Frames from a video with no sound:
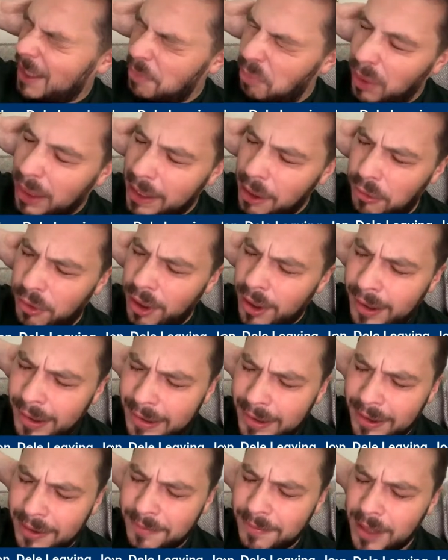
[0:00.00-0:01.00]
play
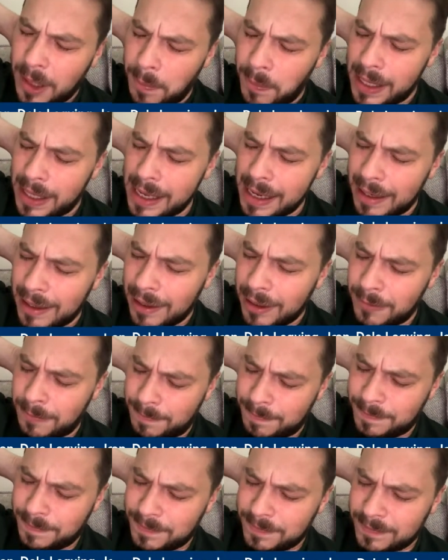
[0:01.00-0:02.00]
Onana. I play Alan
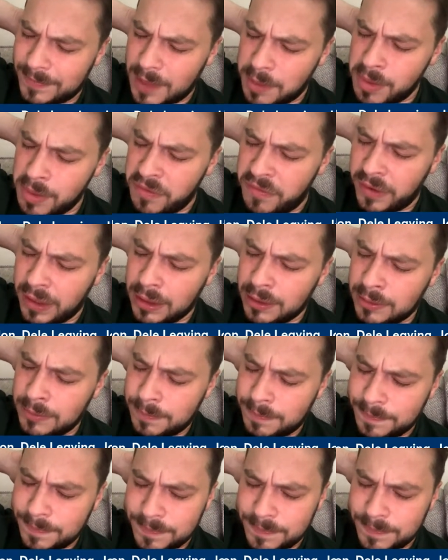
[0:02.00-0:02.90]
in midfield.